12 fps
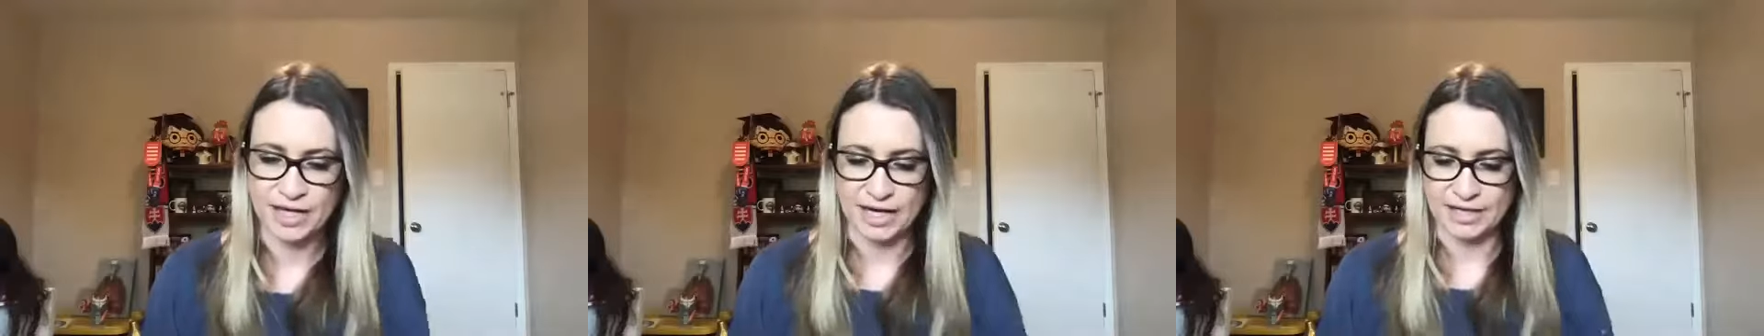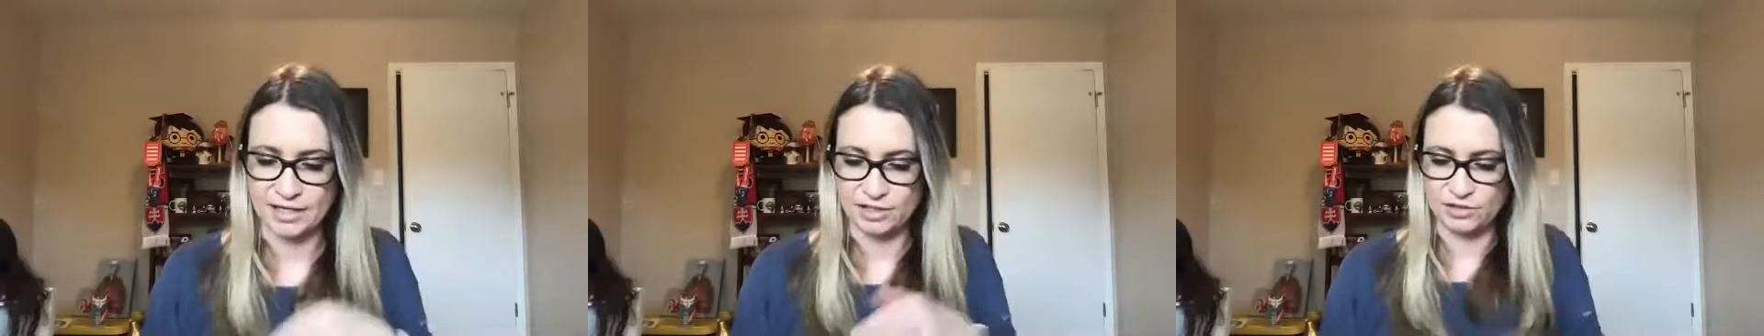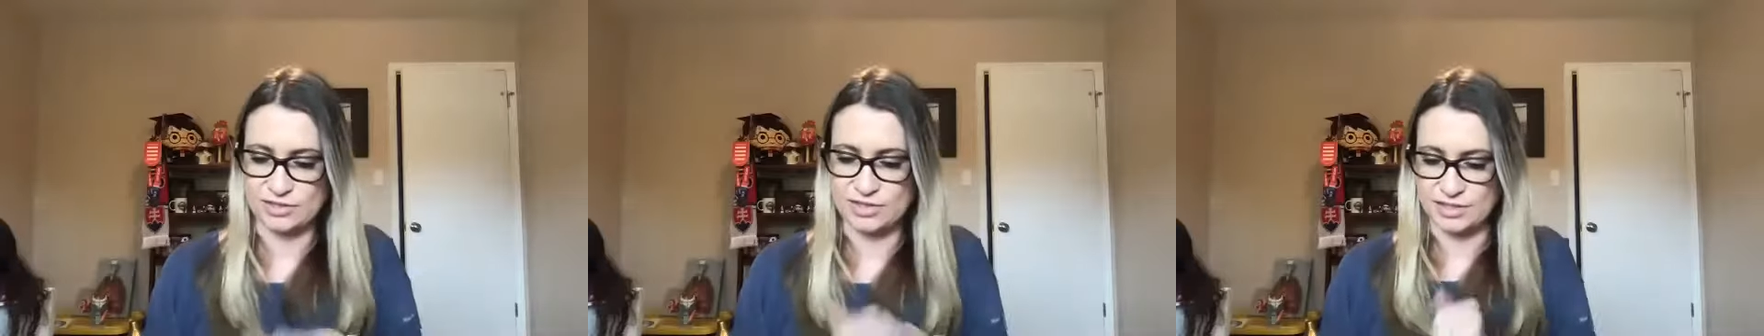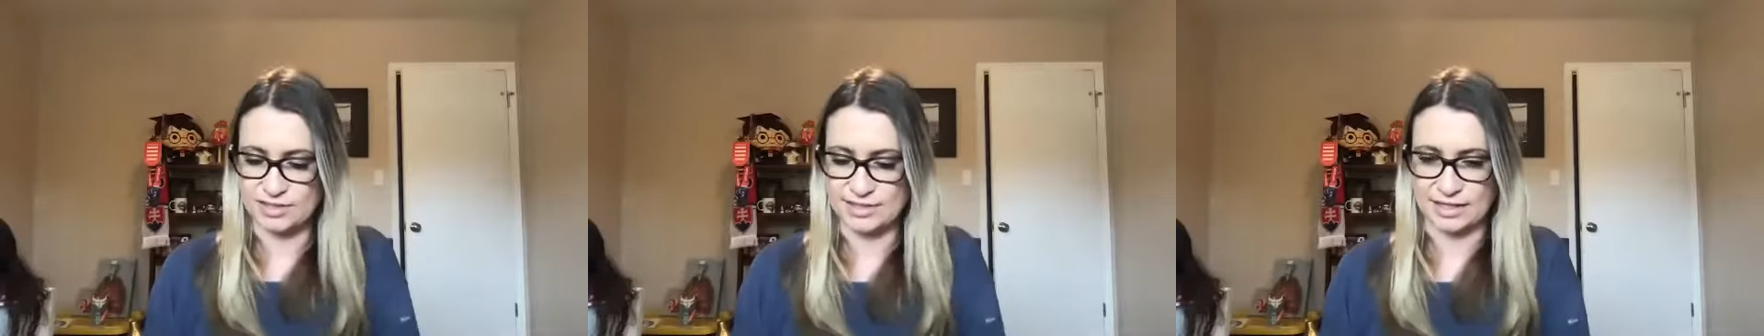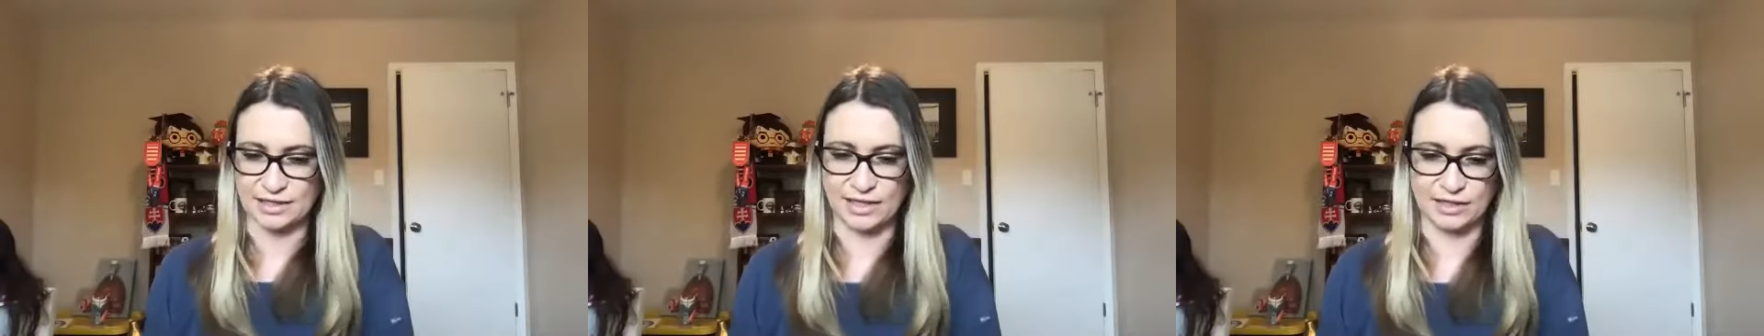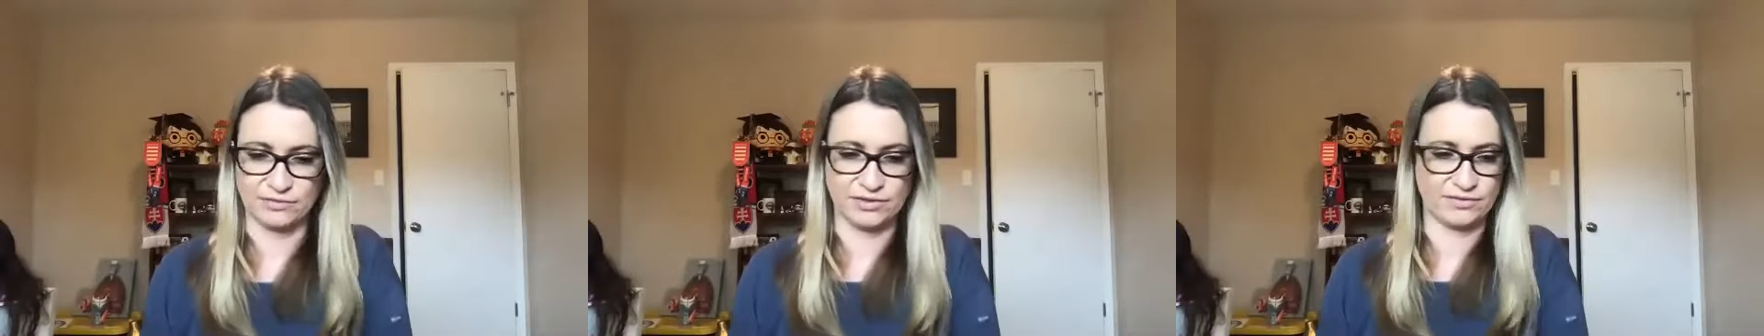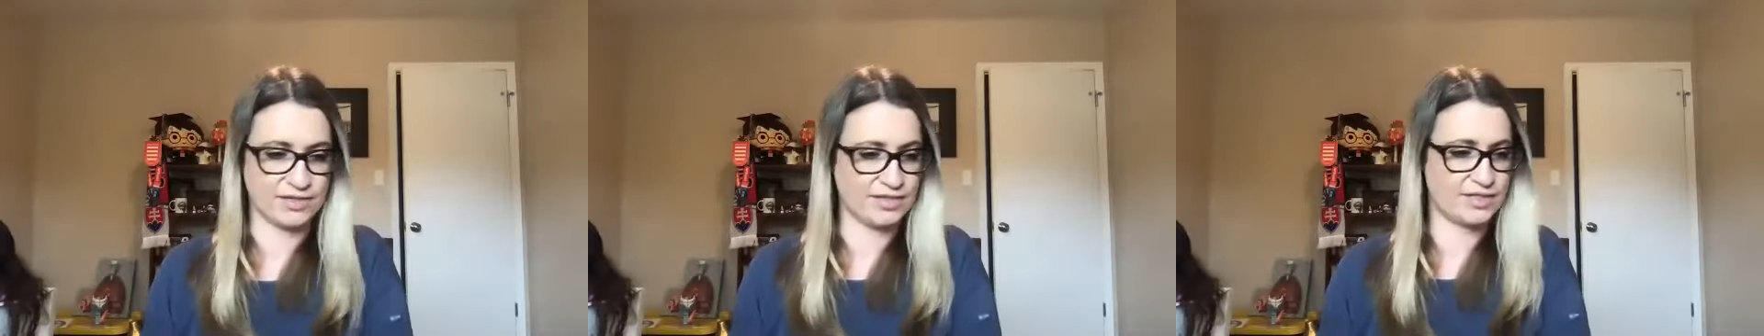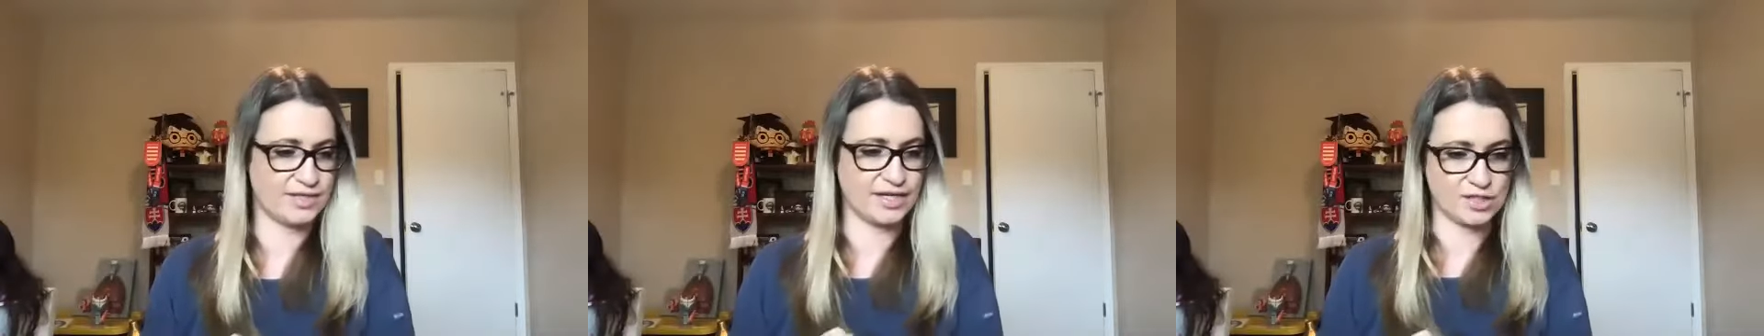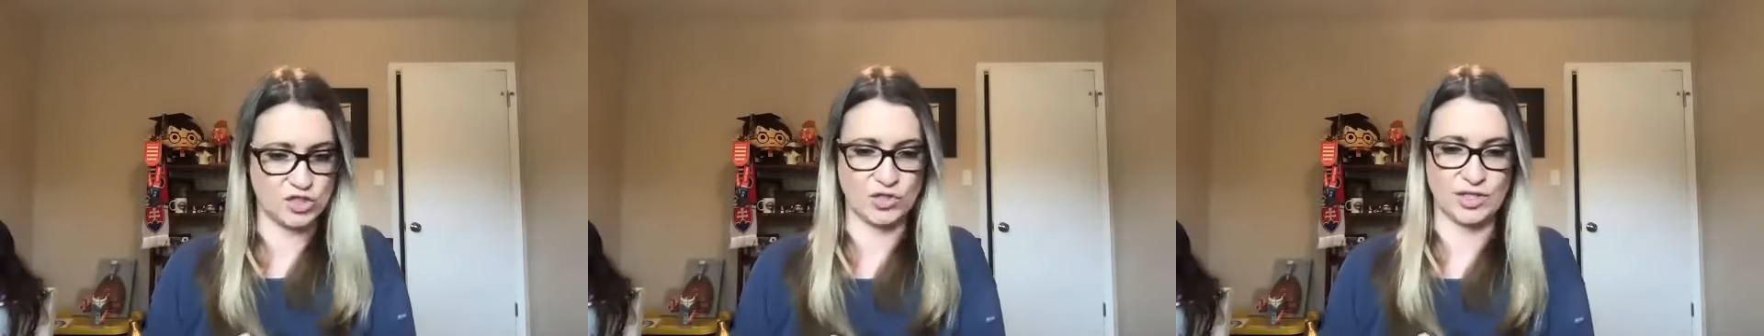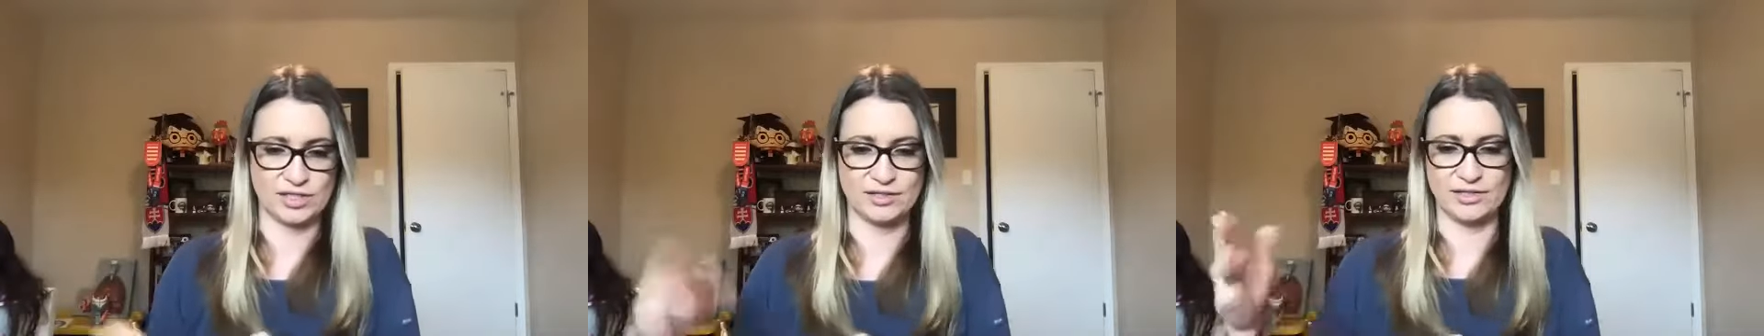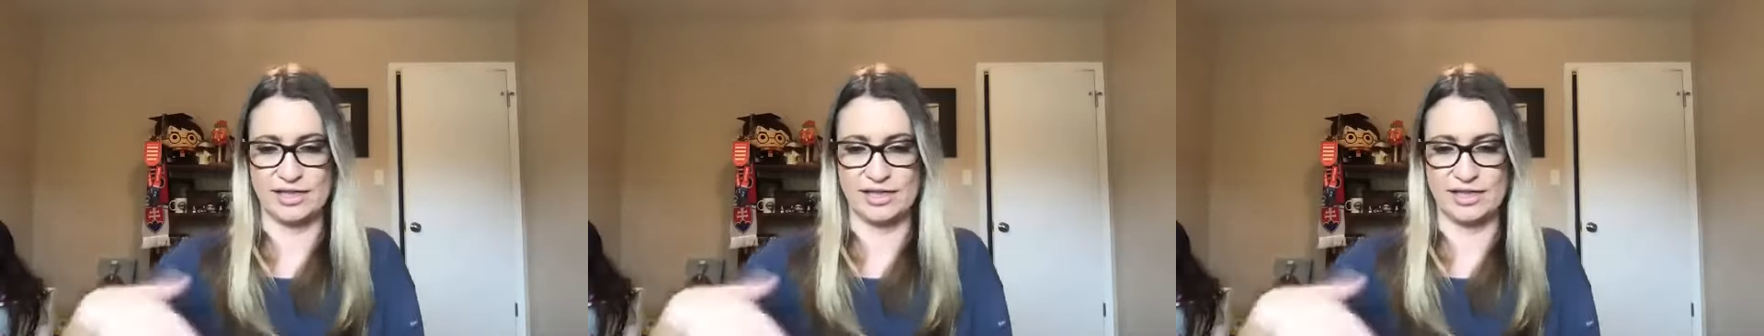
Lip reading: And then you see the second line of defense next to it.